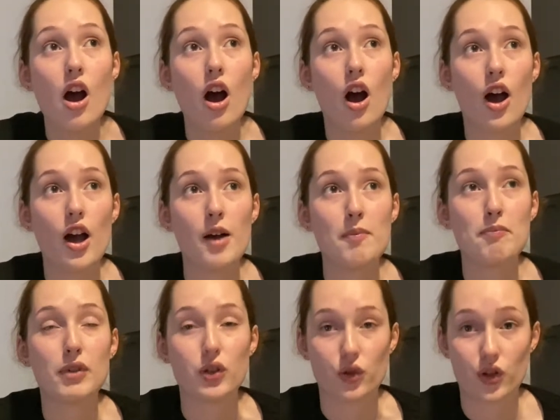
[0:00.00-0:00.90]
Um,
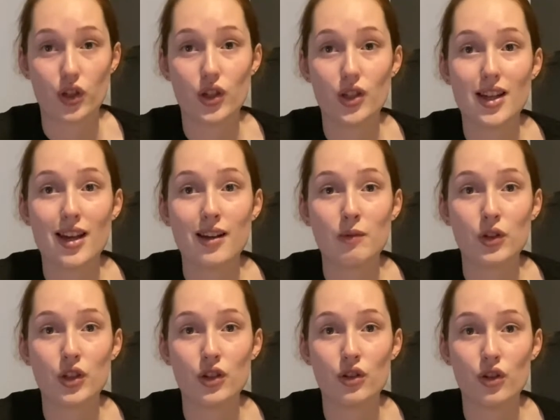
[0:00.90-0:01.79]
but today I'm
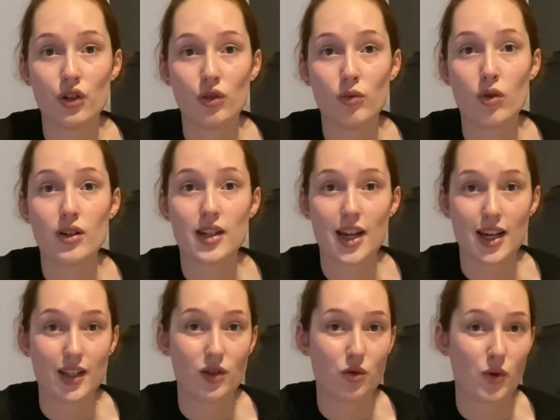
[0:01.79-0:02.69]
going to do
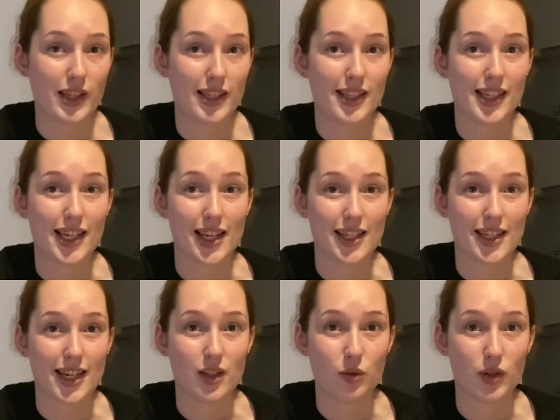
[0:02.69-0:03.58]
day 20 and
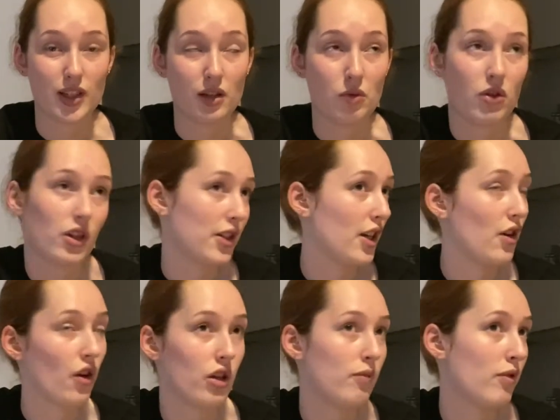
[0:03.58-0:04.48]
day 21. I didn't
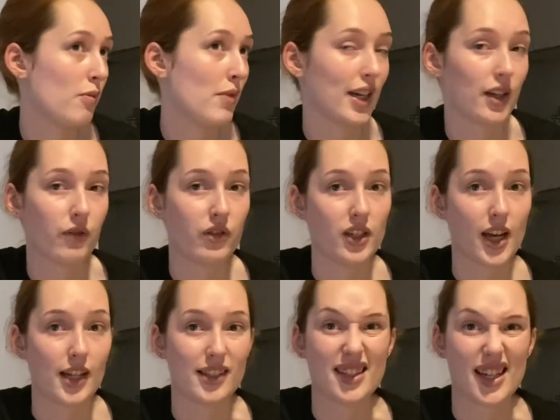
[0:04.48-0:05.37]
open my advent
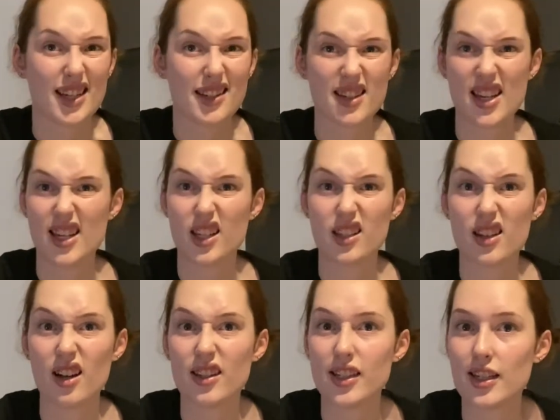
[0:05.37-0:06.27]
calendar yesterday because
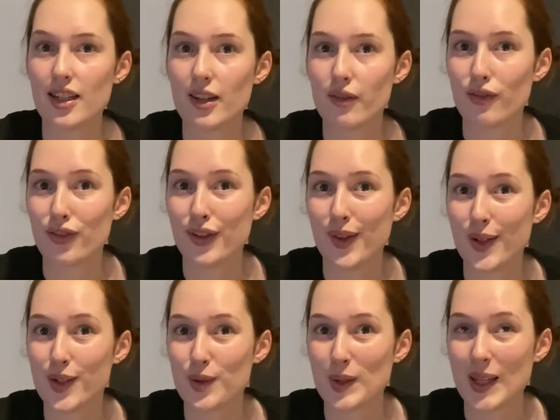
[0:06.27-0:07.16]
I didn't even feel like
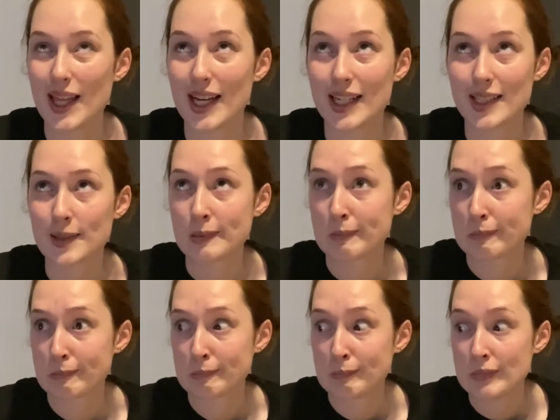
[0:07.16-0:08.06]
doing that.
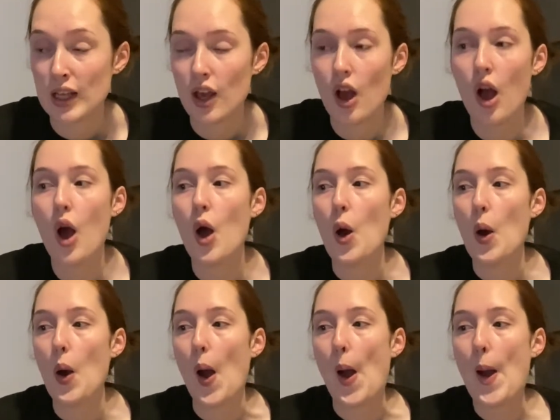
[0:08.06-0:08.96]

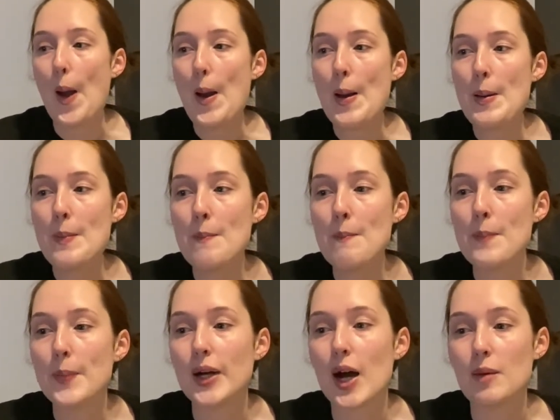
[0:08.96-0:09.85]
Um,
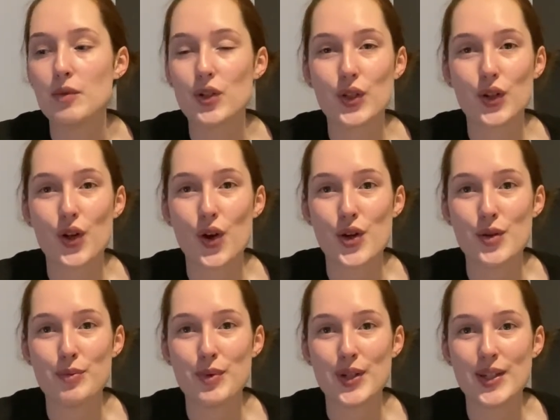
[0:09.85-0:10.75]
but I'm just going to
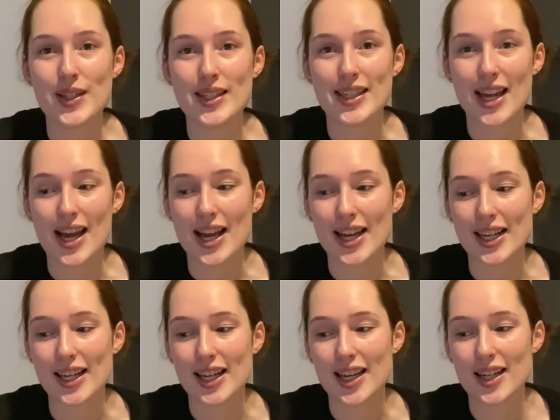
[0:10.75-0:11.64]
open
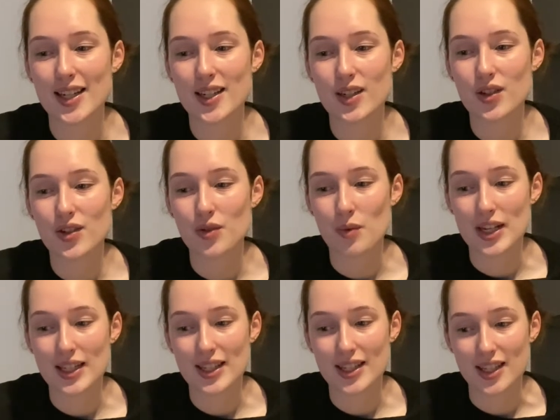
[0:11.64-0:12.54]
day
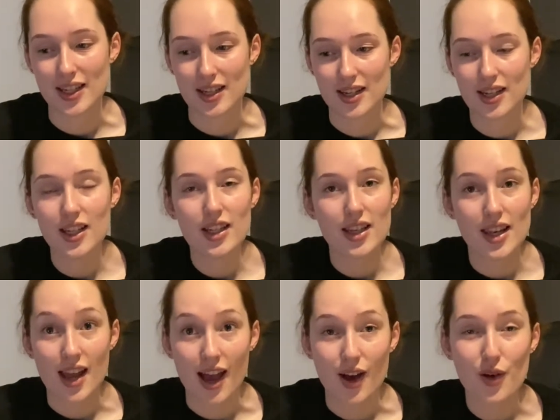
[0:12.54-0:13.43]
20
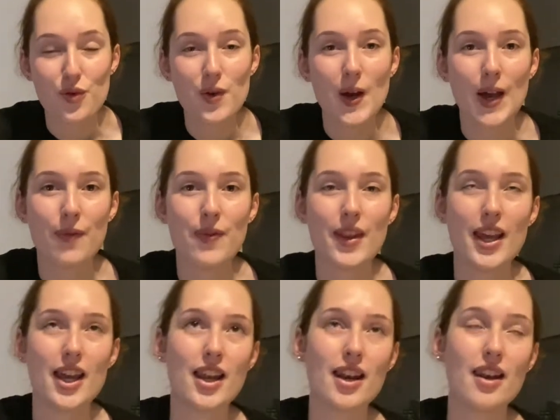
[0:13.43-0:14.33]
now and
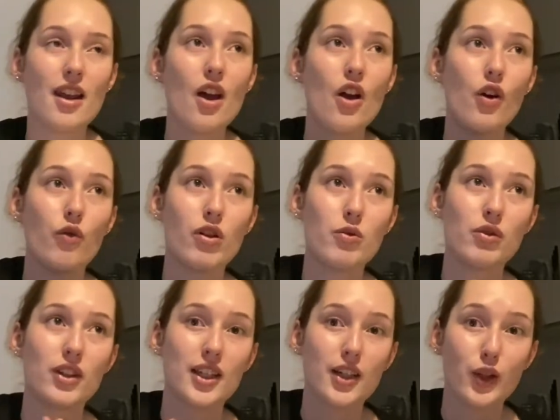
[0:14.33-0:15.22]
then we will
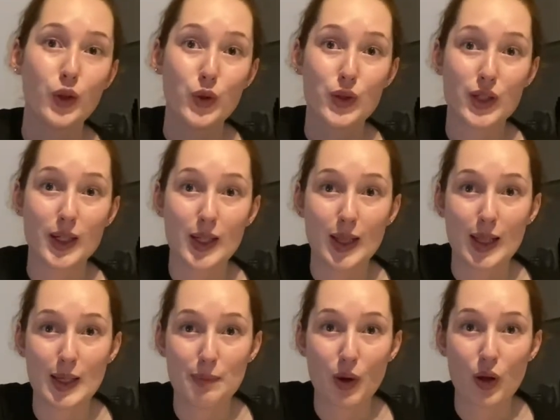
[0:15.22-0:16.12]
include a
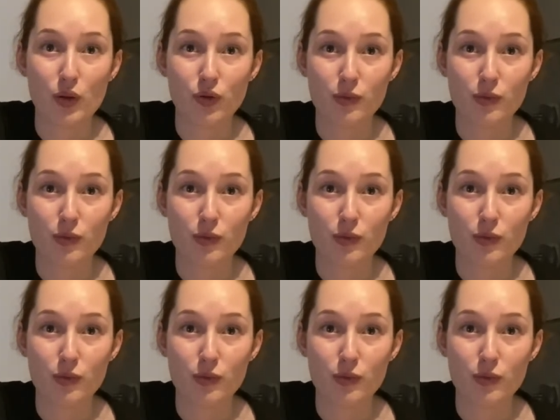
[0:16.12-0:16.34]
clip of